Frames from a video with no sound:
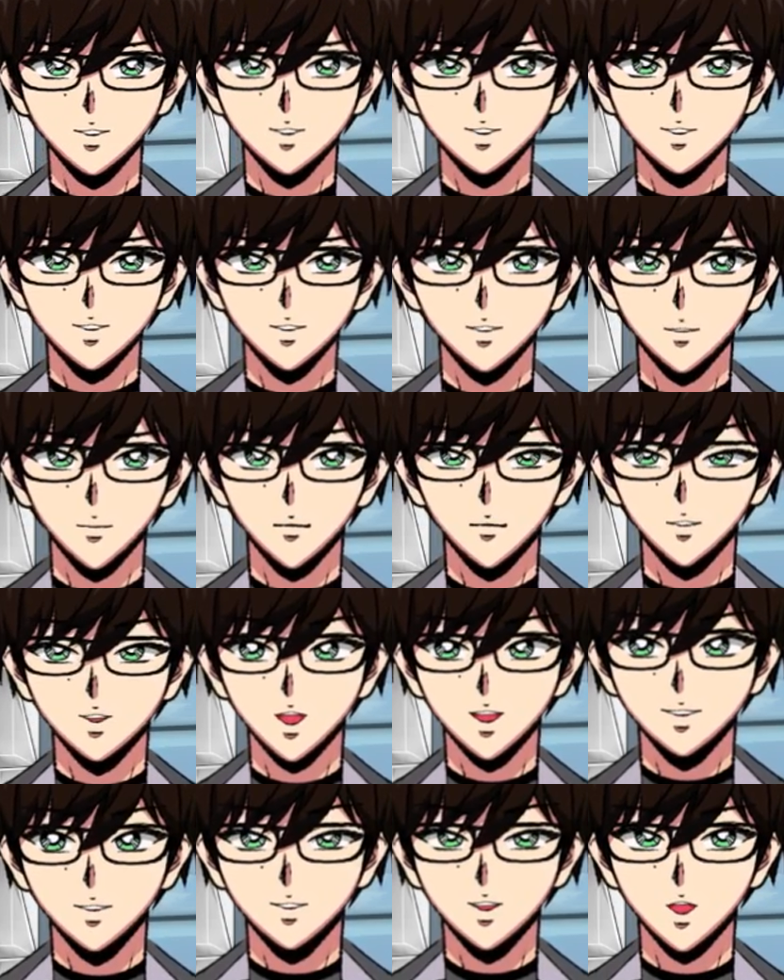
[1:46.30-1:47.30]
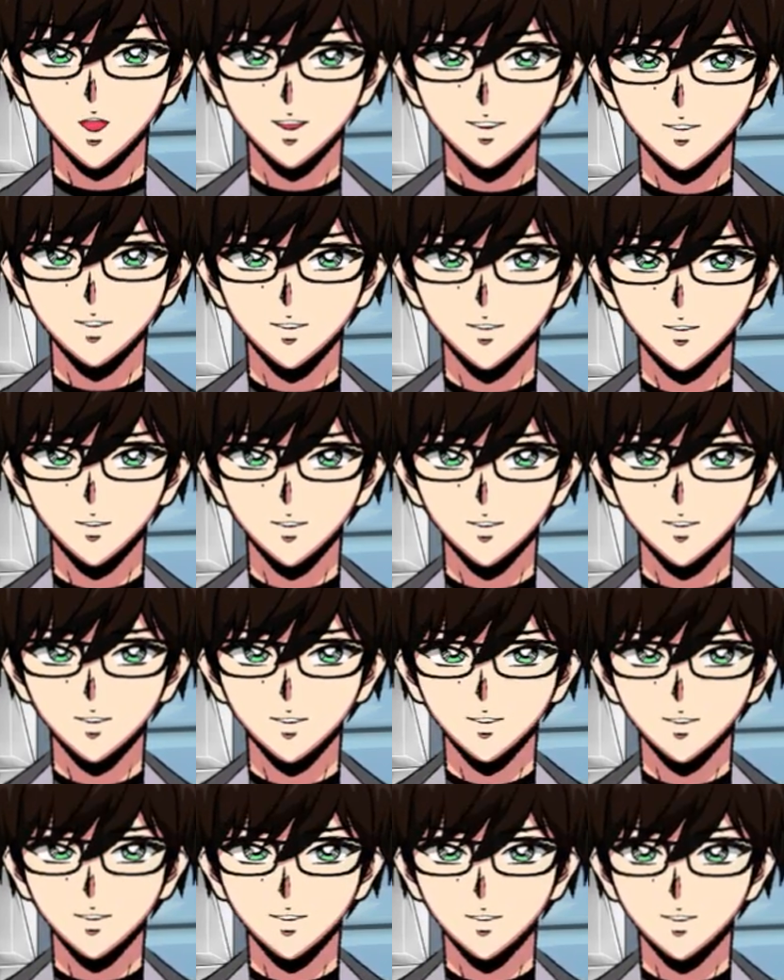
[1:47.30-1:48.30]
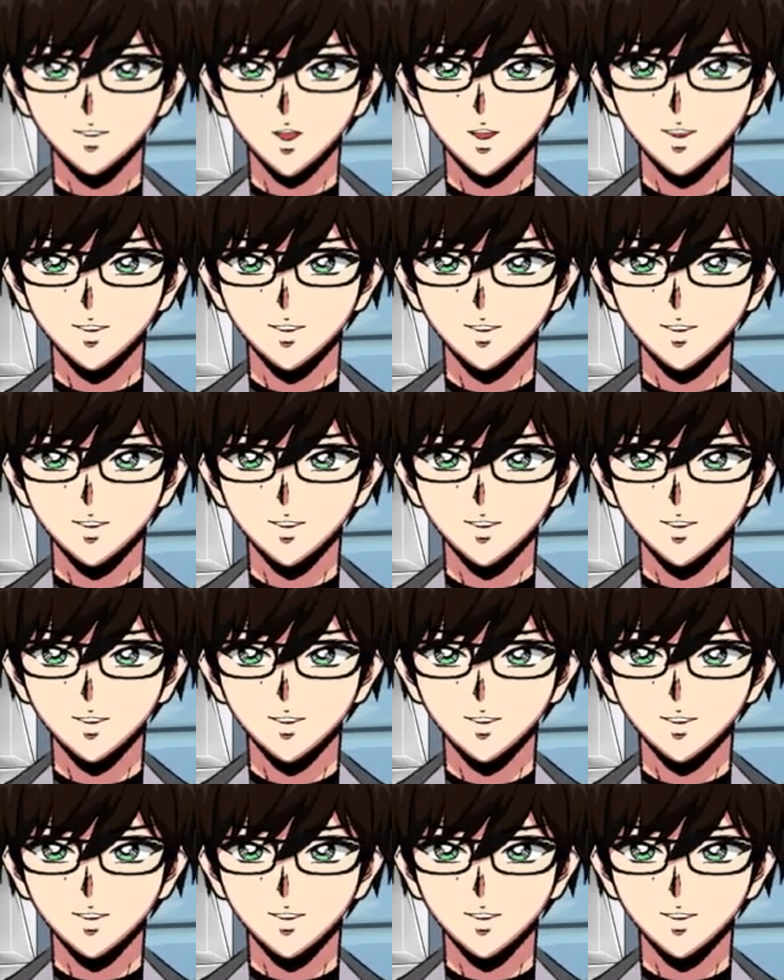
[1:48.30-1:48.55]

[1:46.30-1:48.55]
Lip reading: Then I run 2